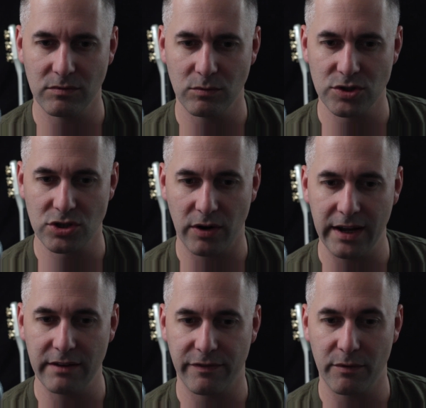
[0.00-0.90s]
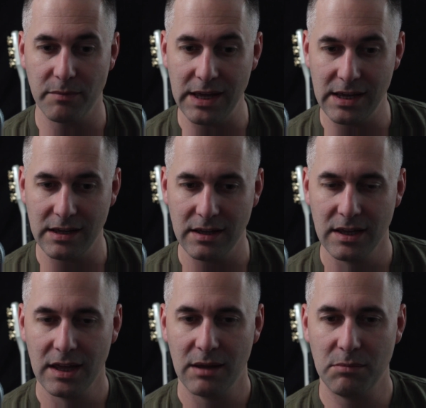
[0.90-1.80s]
was great for me
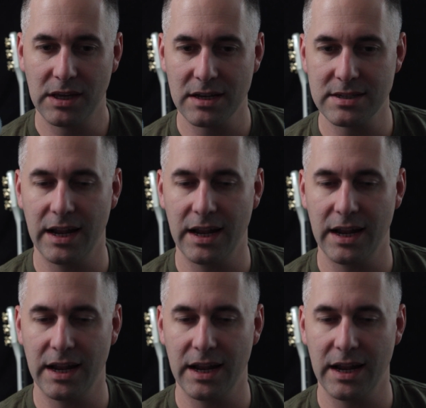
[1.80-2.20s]
because it